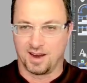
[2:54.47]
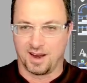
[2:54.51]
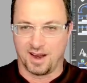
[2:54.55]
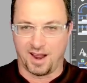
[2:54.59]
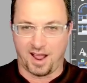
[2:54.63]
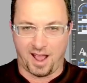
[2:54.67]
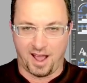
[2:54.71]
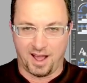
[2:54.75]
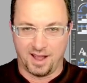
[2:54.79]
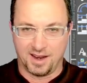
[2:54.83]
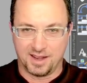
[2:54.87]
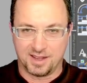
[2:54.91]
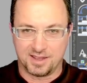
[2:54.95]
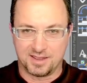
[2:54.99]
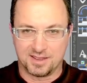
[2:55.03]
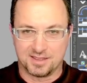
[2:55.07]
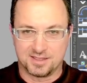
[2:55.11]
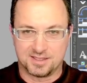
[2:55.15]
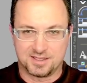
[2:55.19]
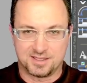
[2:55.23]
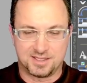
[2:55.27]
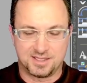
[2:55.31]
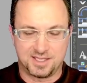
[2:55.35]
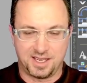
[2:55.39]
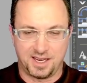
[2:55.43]
adding the
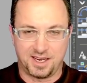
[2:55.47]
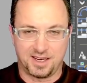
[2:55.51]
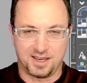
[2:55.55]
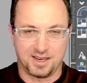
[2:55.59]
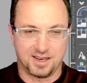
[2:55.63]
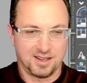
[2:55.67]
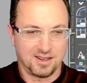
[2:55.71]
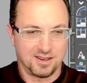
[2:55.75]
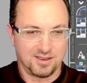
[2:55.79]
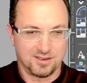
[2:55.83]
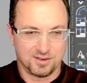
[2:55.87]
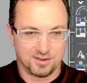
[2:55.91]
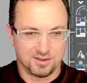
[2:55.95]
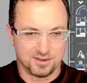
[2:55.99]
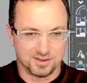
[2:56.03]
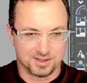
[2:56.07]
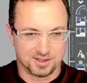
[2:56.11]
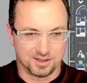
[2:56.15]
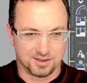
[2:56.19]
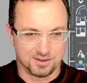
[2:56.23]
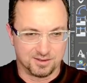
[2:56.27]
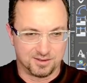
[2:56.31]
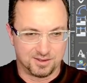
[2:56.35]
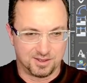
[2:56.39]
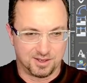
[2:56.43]
sheet was a
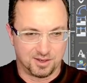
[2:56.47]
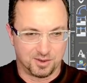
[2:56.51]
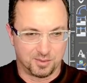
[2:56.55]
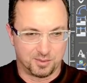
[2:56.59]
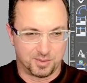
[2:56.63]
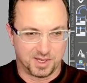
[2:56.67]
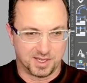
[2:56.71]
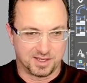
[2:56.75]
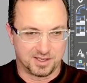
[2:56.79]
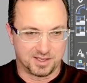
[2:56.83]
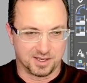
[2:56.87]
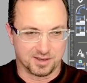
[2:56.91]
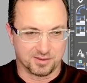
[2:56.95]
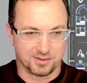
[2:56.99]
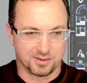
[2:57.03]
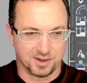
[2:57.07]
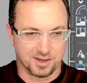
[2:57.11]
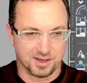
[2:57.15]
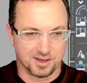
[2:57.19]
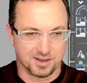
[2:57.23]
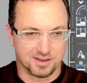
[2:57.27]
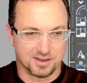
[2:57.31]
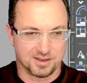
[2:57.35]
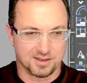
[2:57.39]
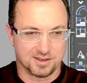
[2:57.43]
little bit
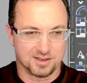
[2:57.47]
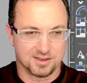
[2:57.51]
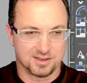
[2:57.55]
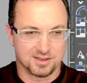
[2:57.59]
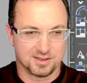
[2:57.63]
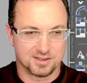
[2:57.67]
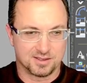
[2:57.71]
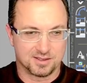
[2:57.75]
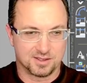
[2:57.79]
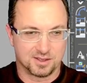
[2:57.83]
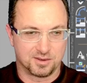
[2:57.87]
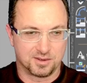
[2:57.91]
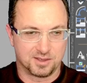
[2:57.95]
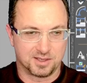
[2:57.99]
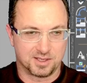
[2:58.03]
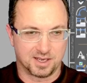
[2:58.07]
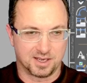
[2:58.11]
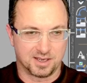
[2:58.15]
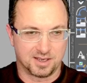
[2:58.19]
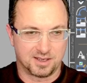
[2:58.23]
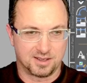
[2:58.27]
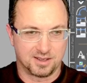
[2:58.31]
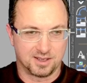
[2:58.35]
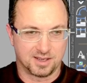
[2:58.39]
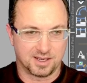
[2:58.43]
different. So you can
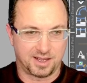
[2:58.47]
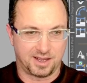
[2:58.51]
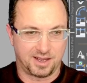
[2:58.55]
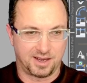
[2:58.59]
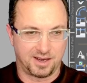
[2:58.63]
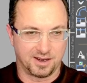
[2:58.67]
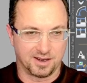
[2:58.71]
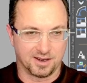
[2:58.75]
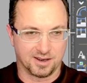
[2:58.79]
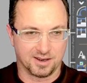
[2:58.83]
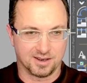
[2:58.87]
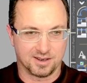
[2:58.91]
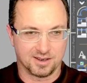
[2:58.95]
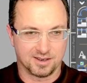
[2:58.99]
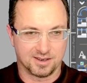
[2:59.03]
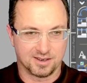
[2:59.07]
click here,